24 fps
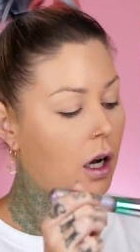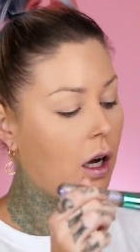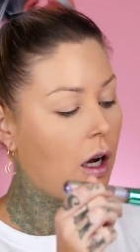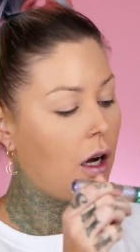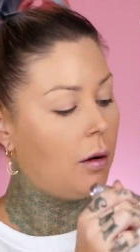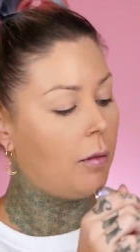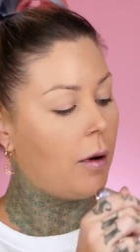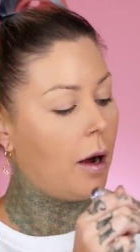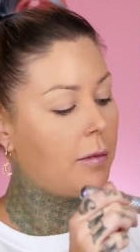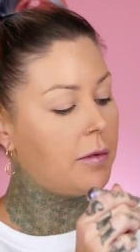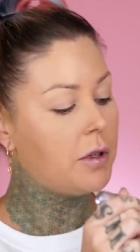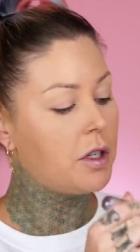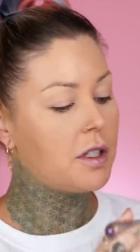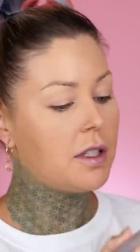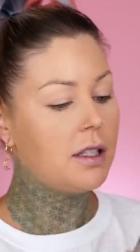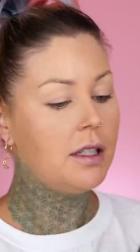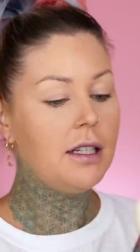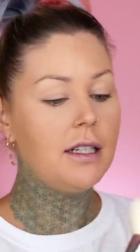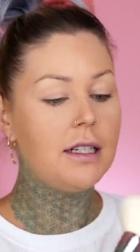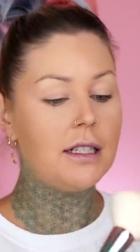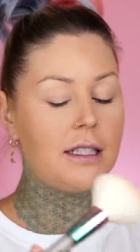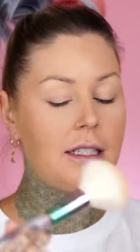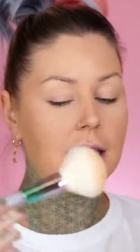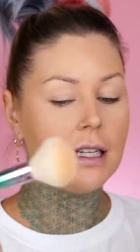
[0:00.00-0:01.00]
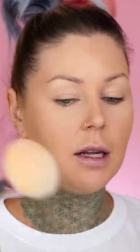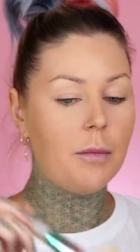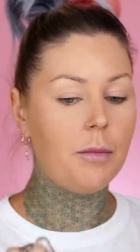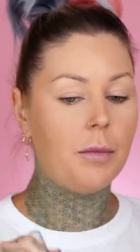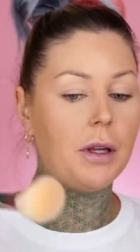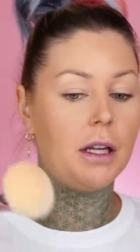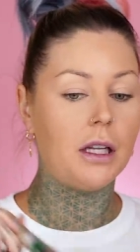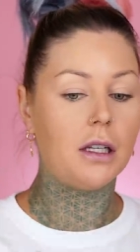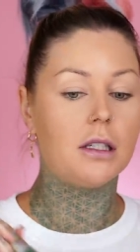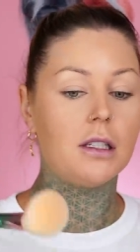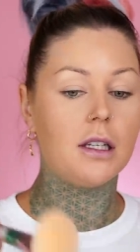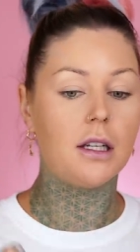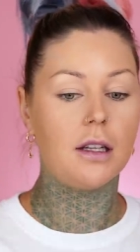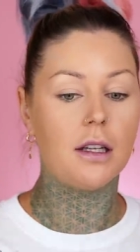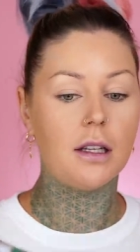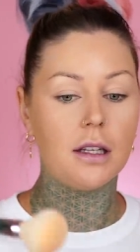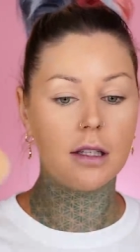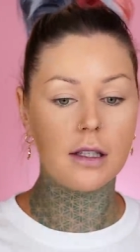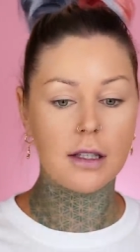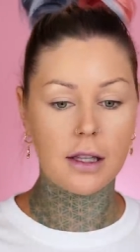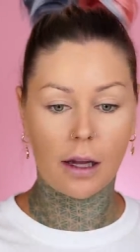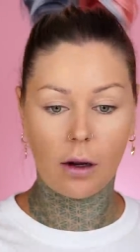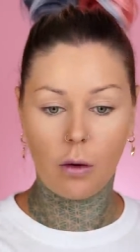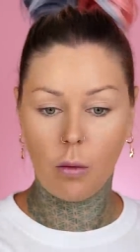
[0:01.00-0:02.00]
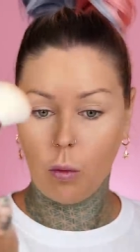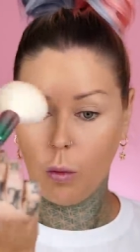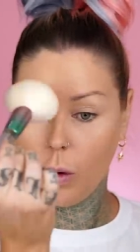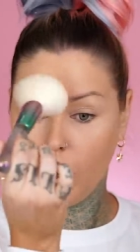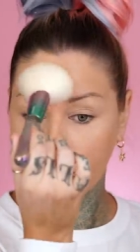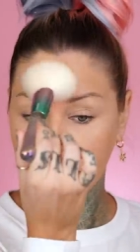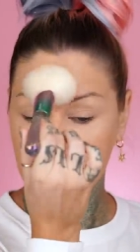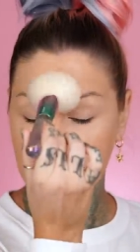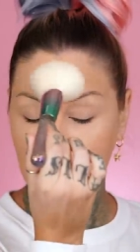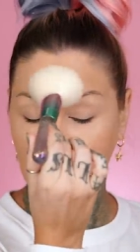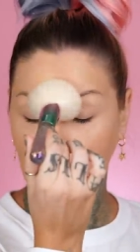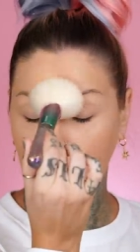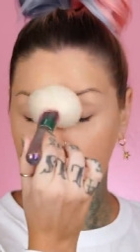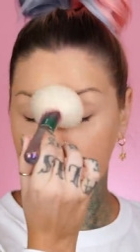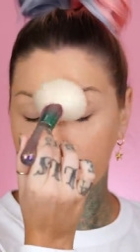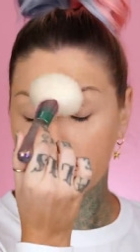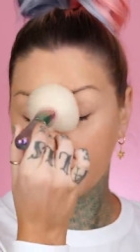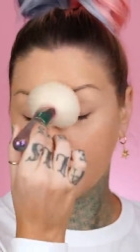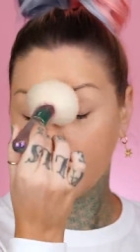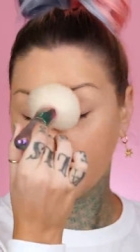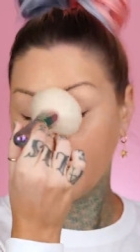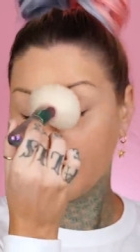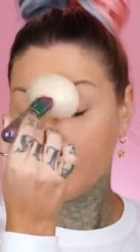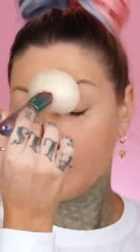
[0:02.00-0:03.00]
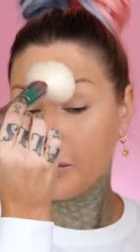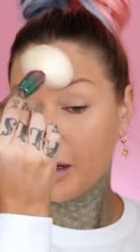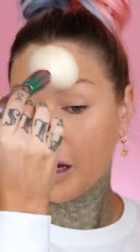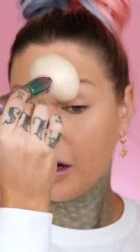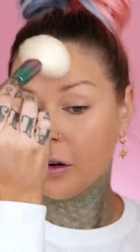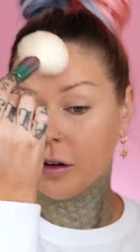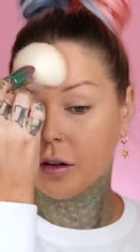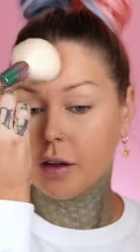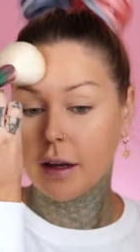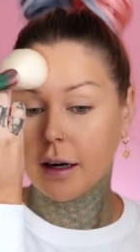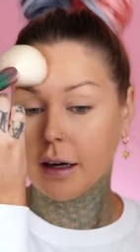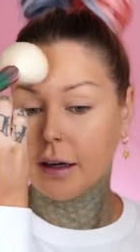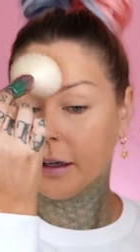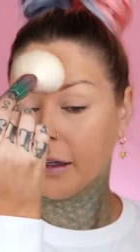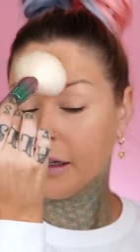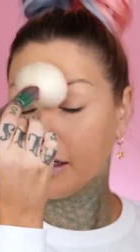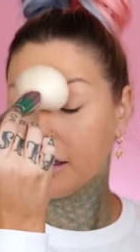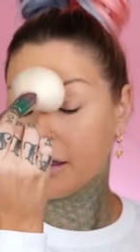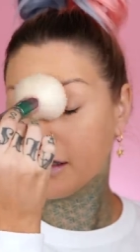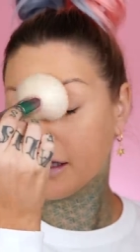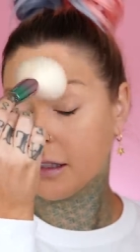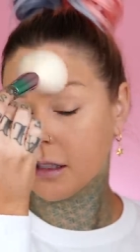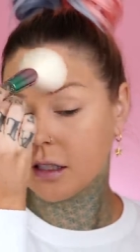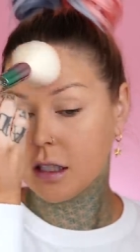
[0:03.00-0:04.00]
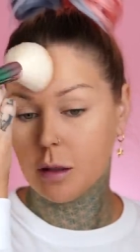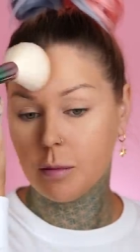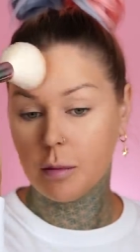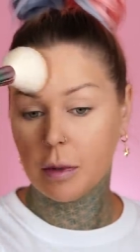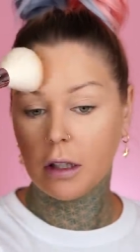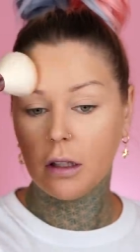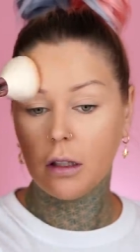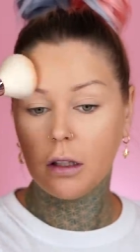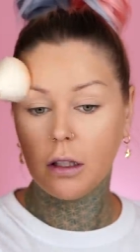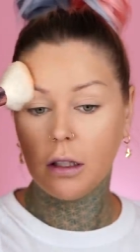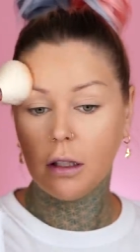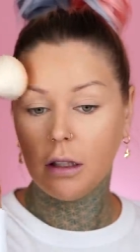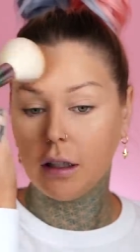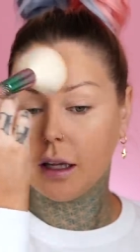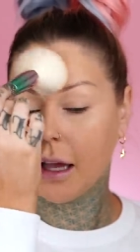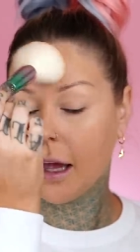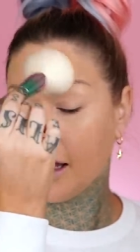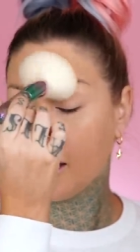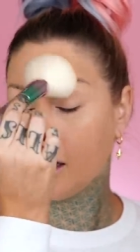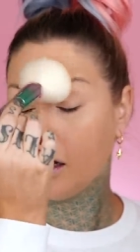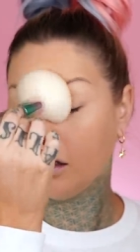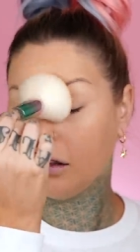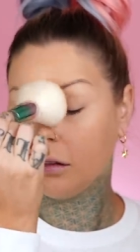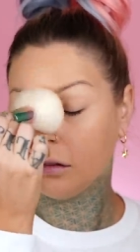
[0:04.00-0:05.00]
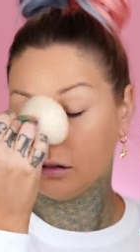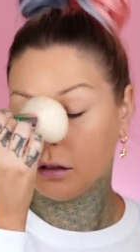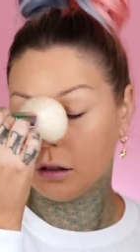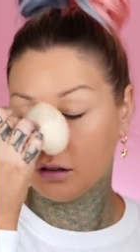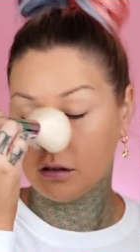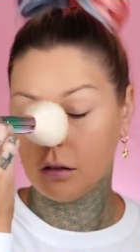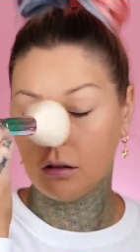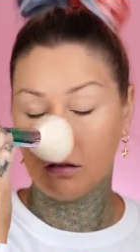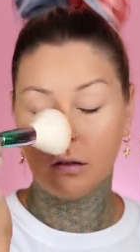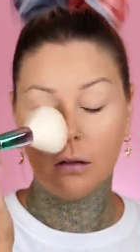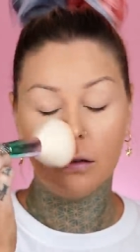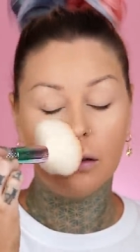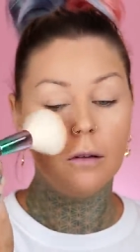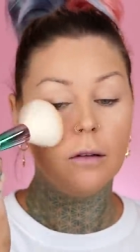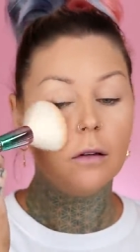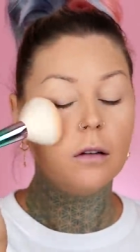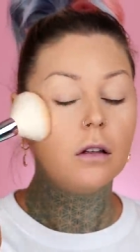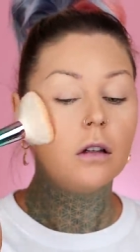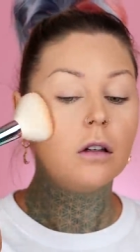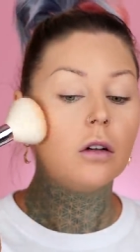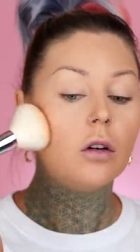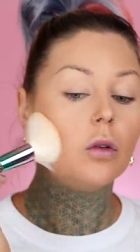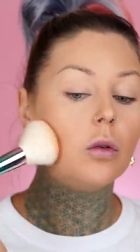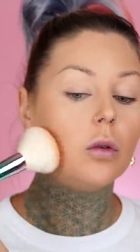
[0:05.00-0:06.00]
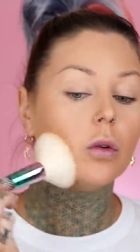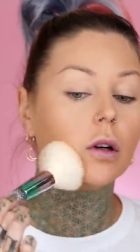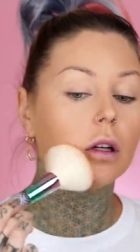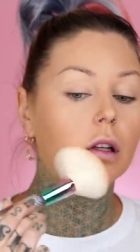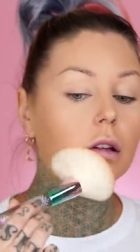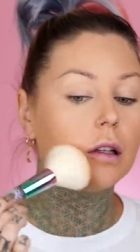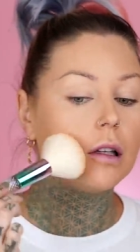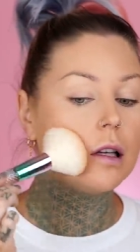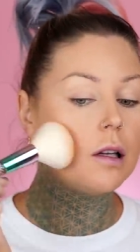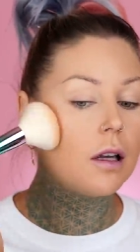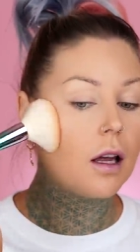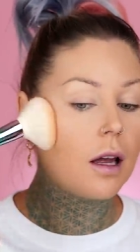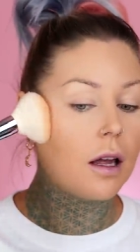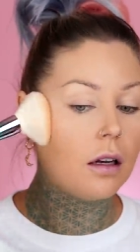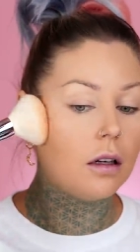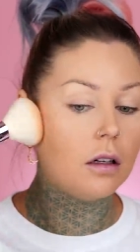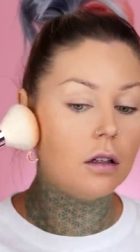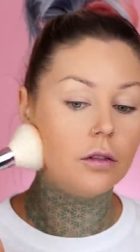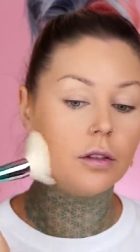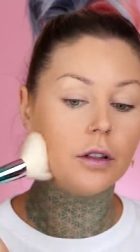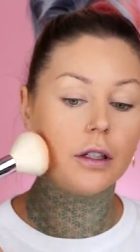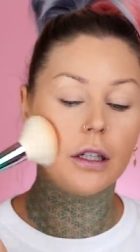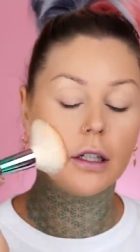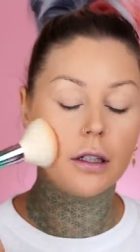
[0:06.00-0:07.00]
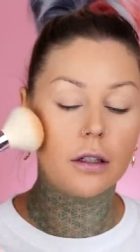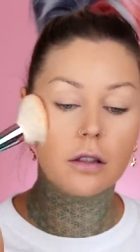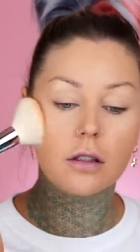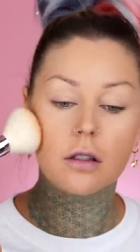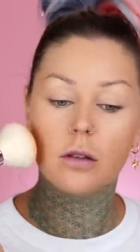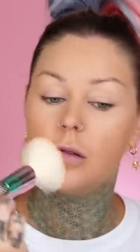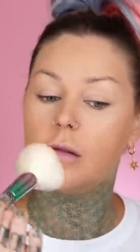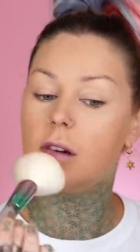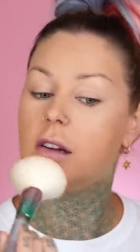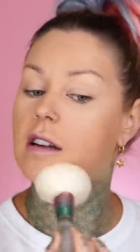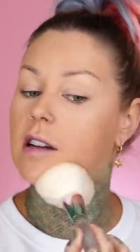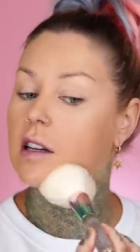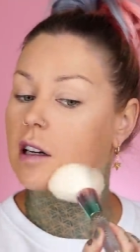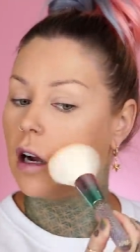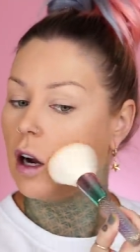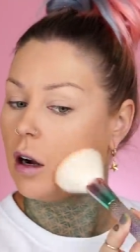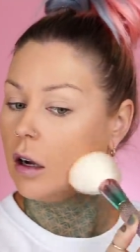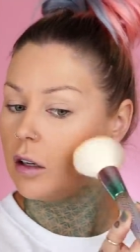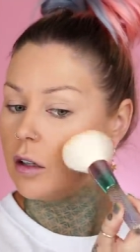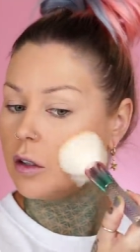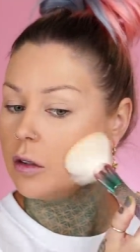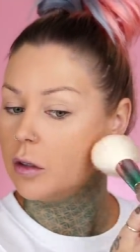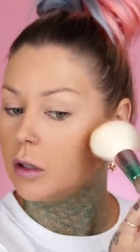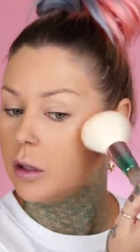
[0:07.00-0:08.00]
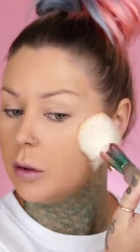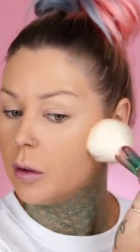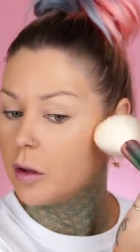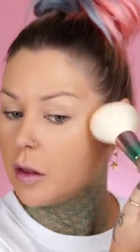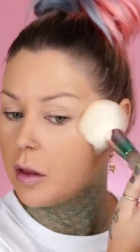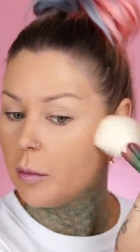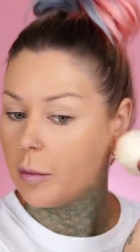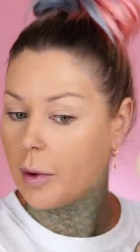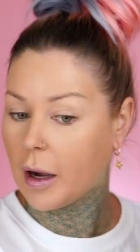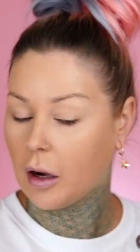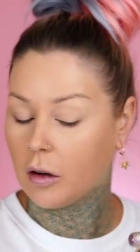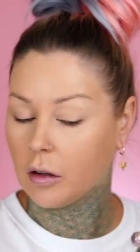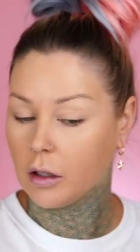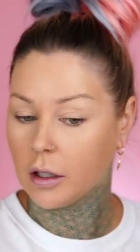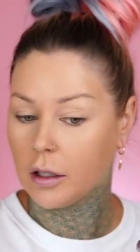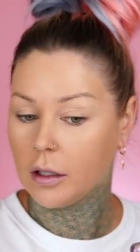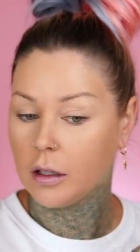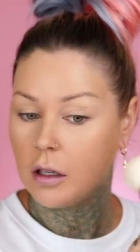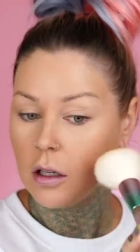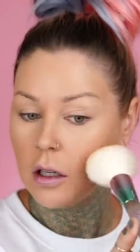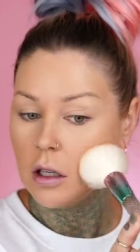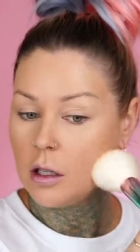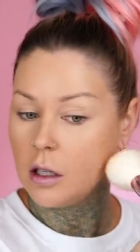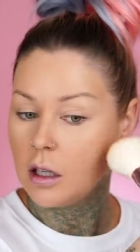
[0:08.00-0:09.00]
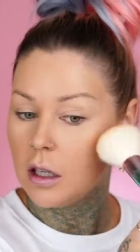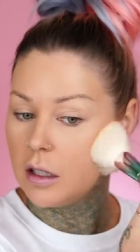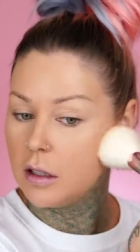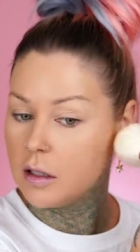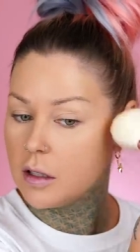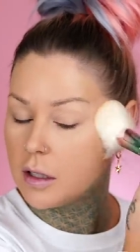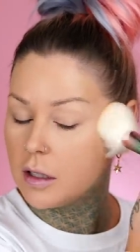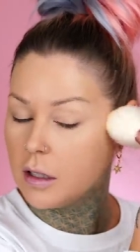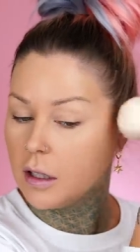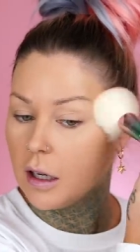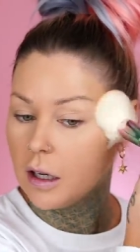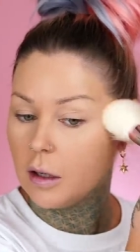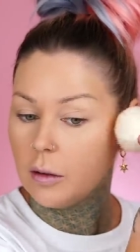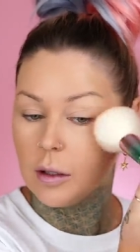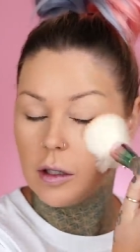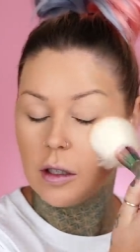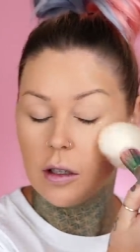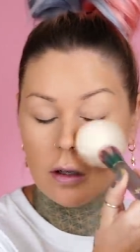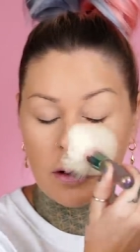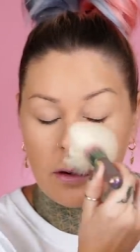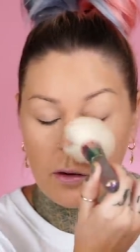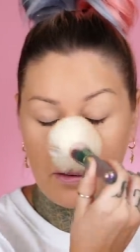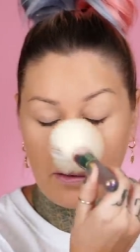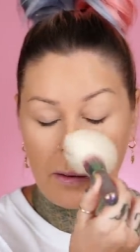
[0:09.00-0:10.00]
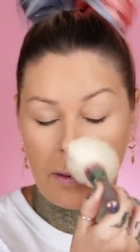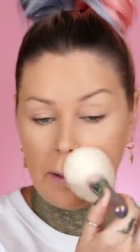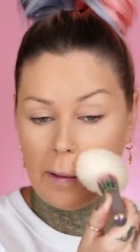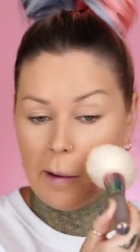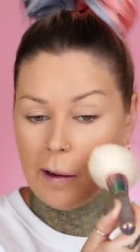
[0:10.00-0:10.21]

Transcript: I'm just gonna dip into this like once and I'm just gonna kind of powder the areas that typically get a little oily and over here so we can contour with the powder and see how we do.